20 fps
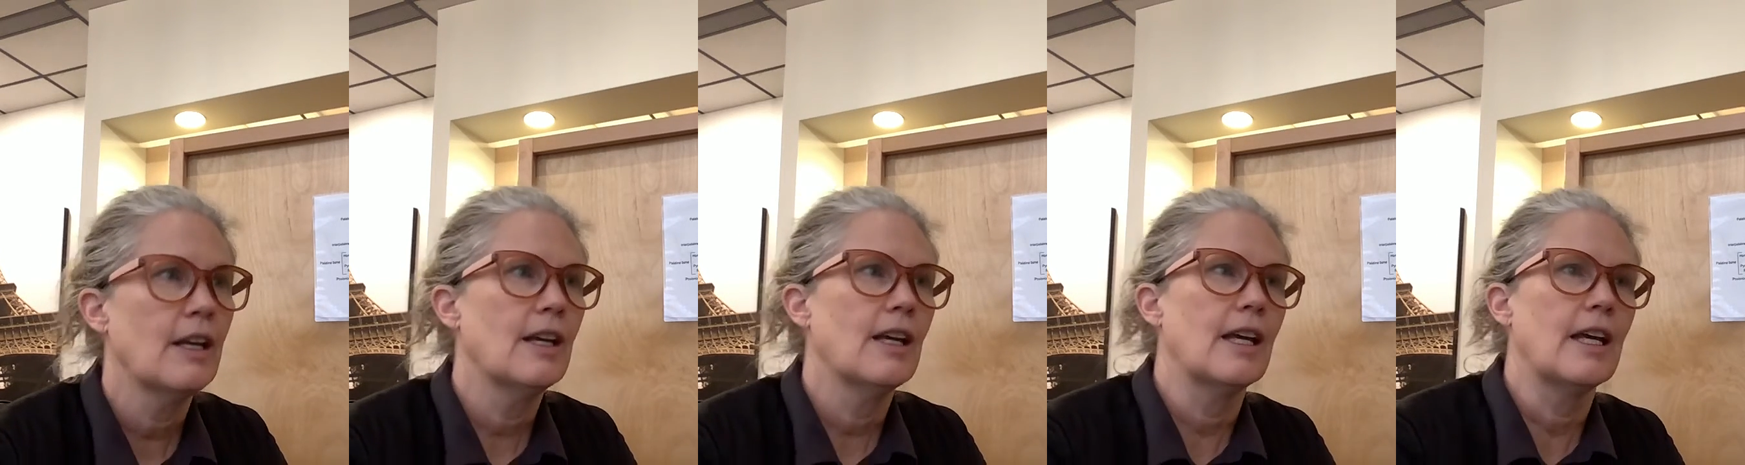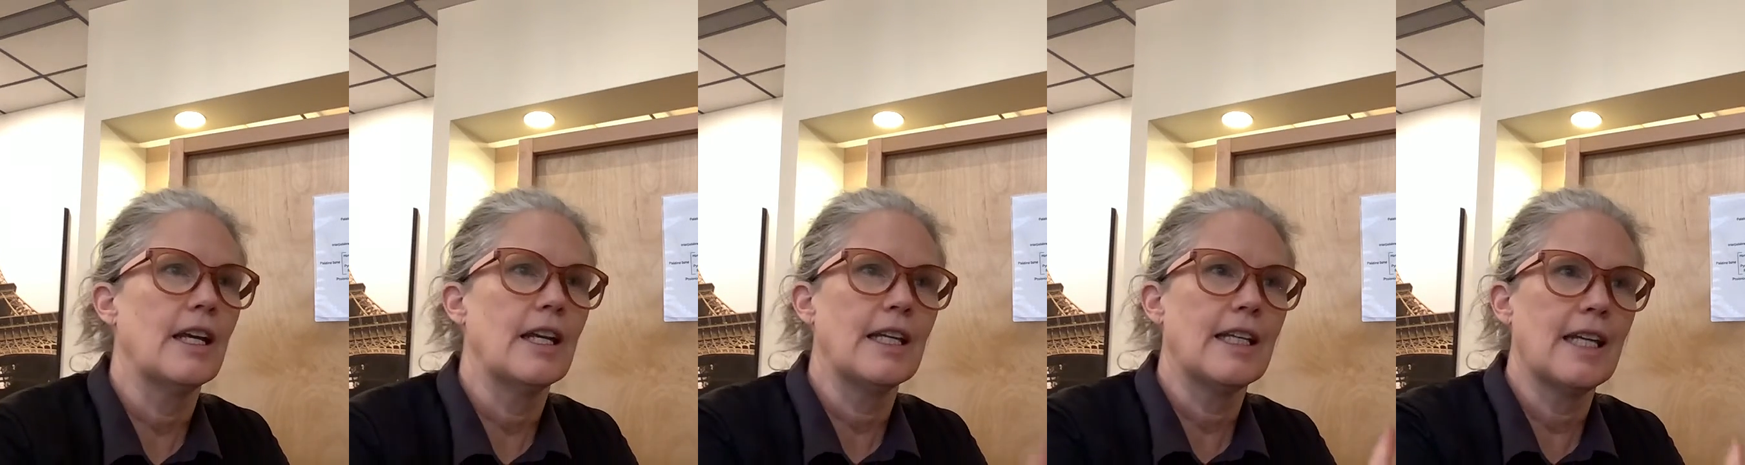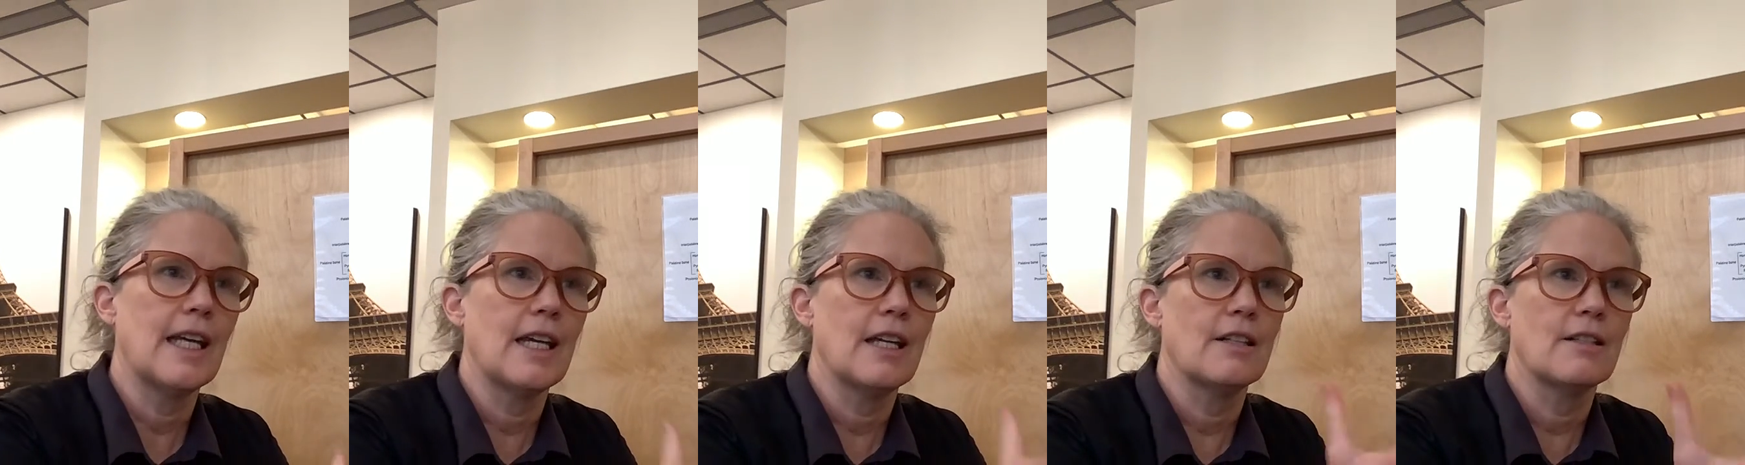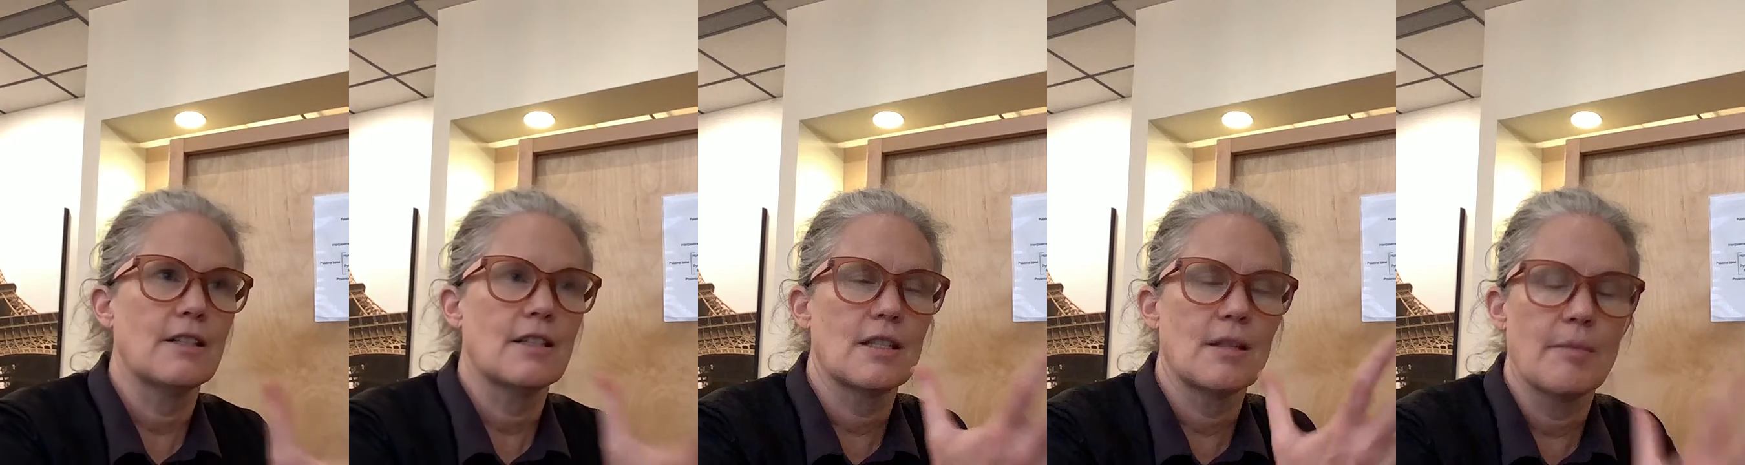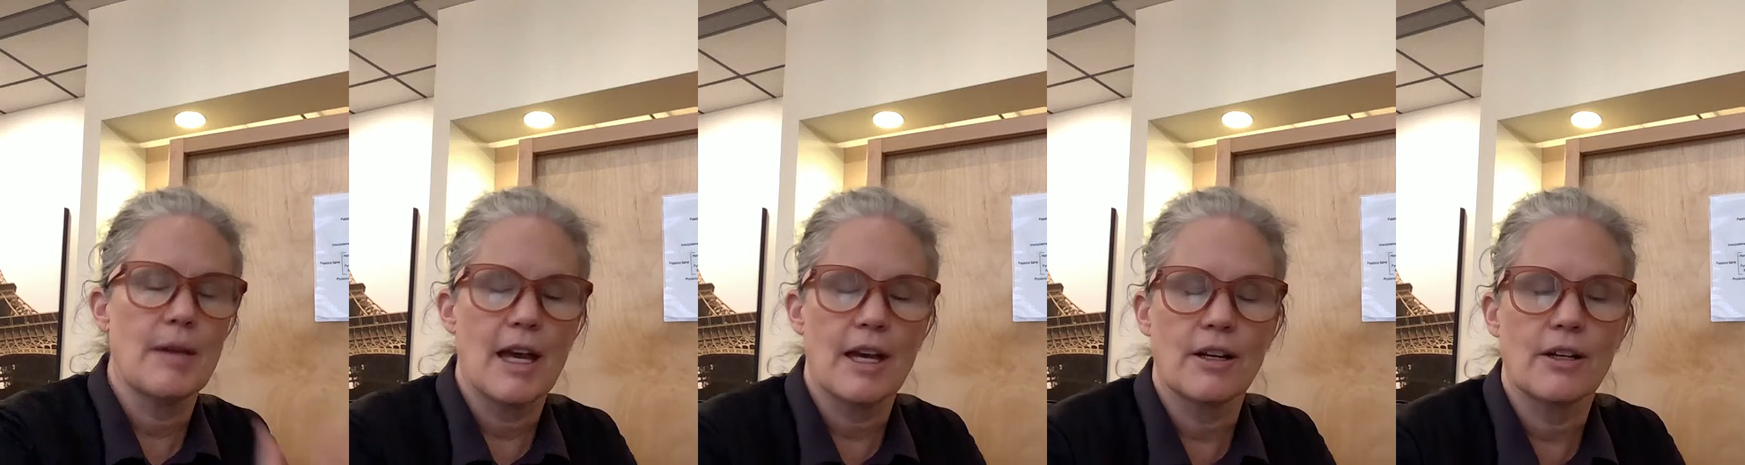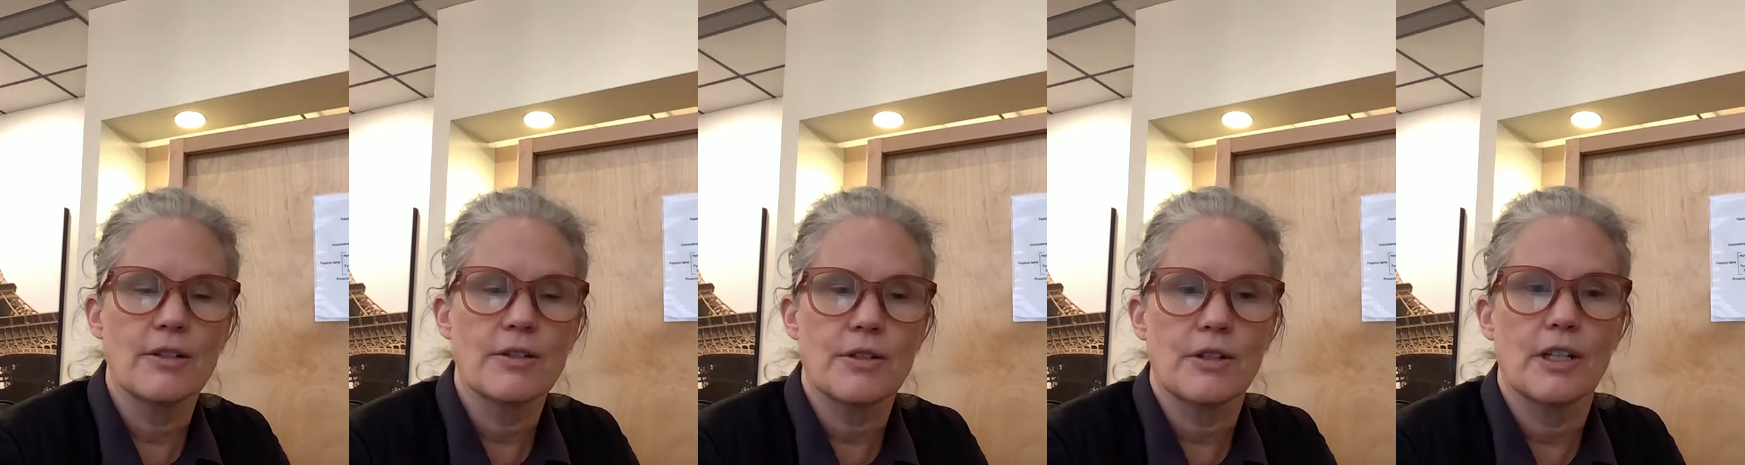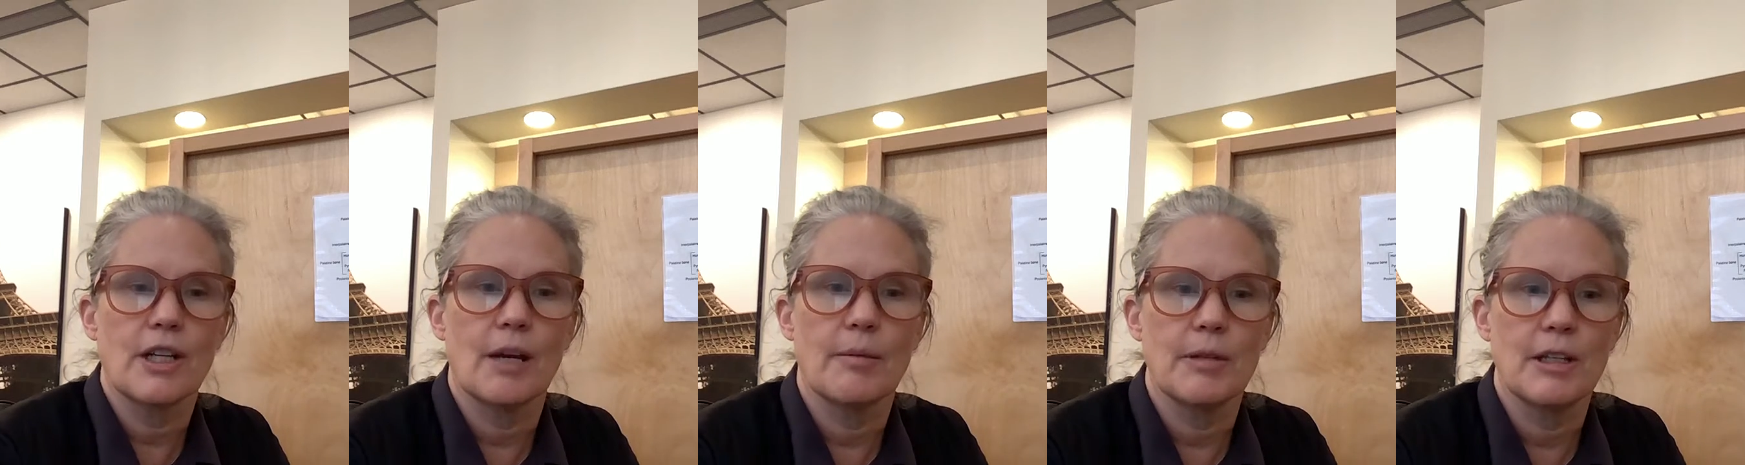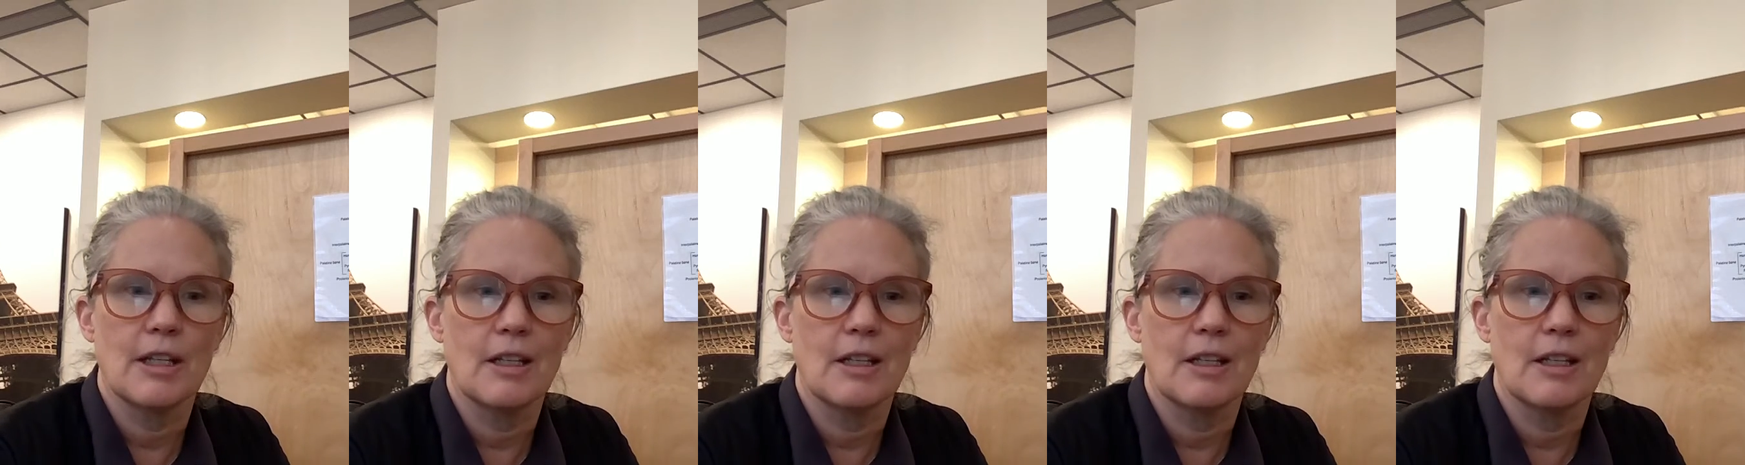And again, some adults are coming